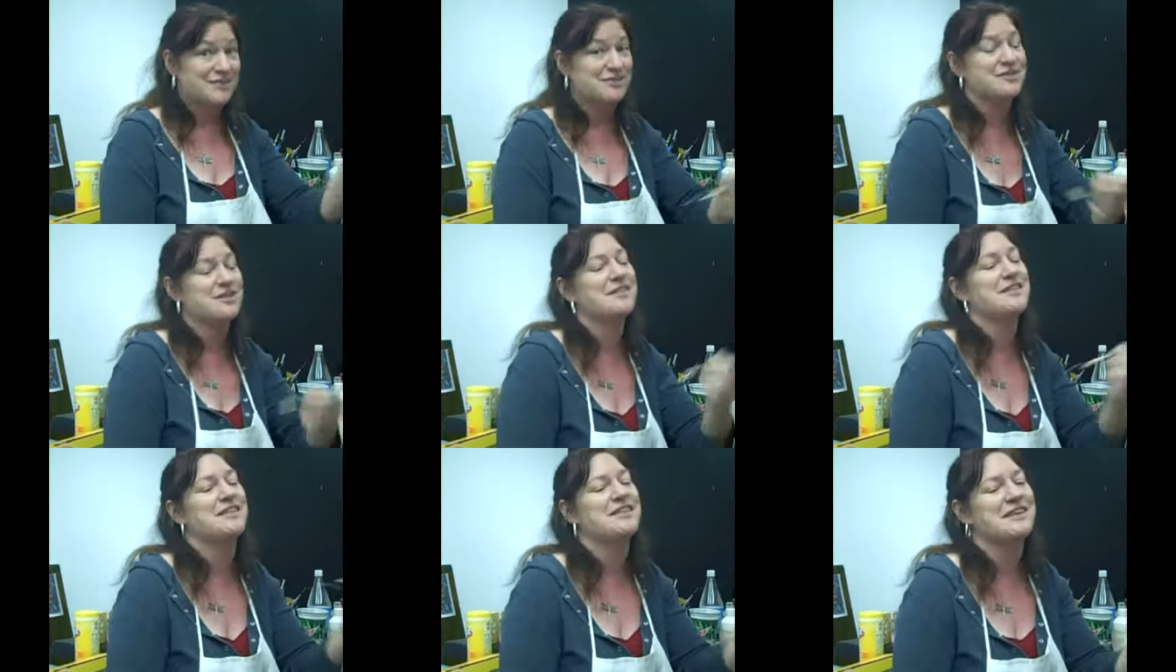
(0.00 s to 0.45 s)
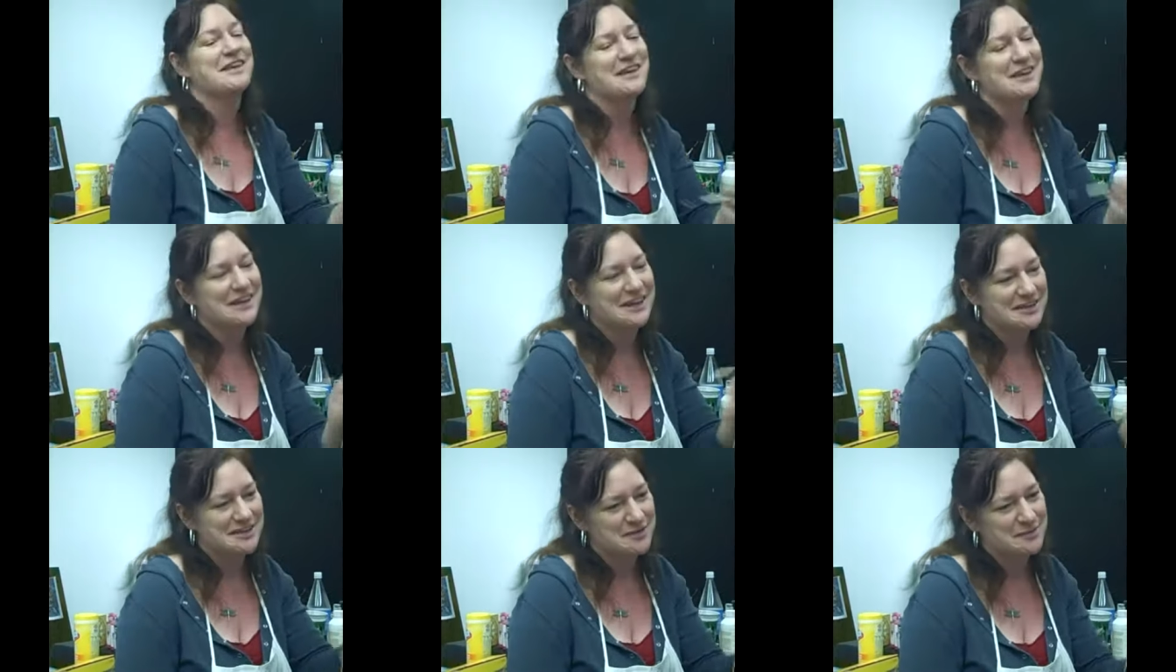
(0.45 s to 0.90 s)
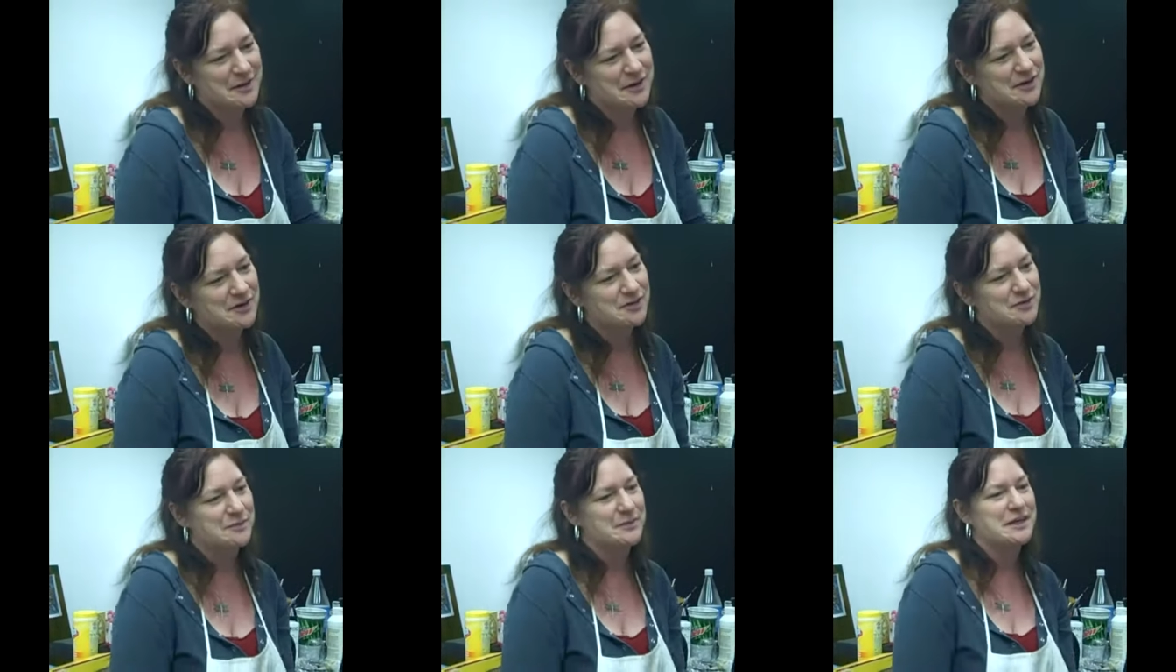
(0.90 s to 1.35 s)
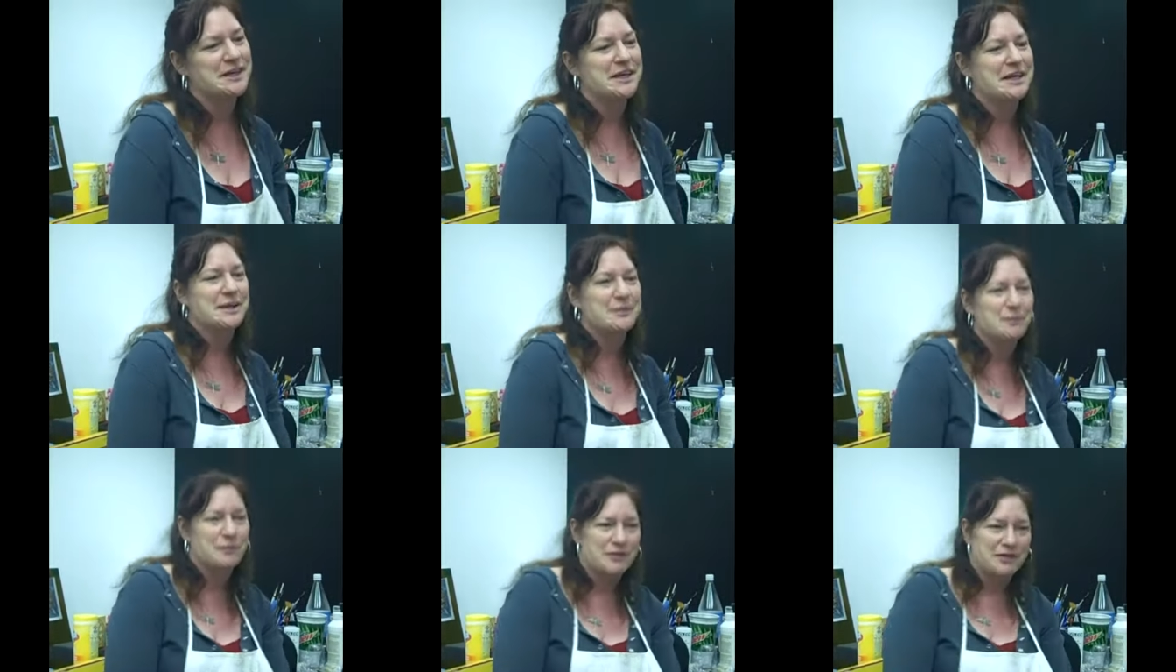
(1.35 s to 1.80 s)
have to have something that inspires
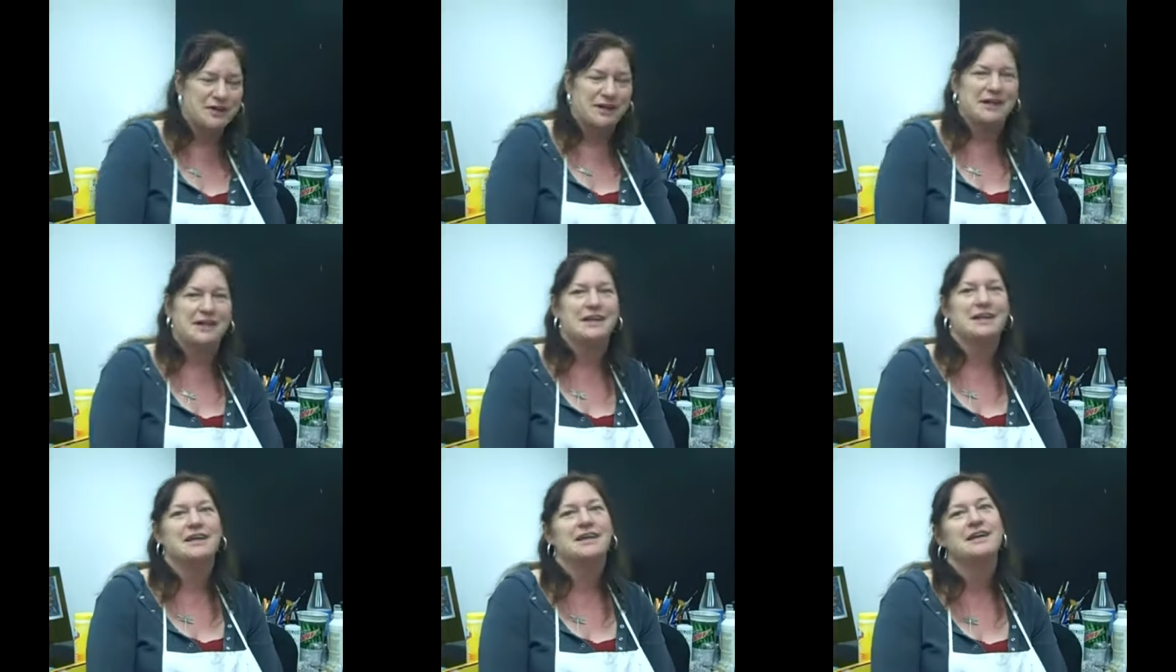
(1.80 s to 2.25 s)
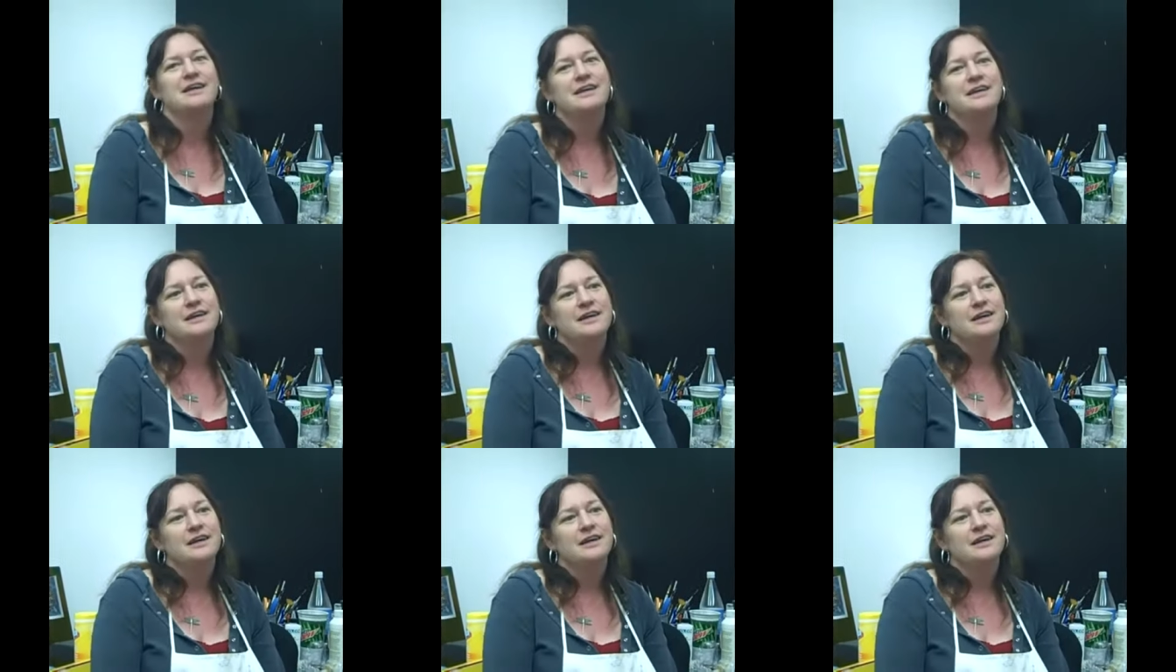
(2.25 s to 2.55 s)
me to keep working.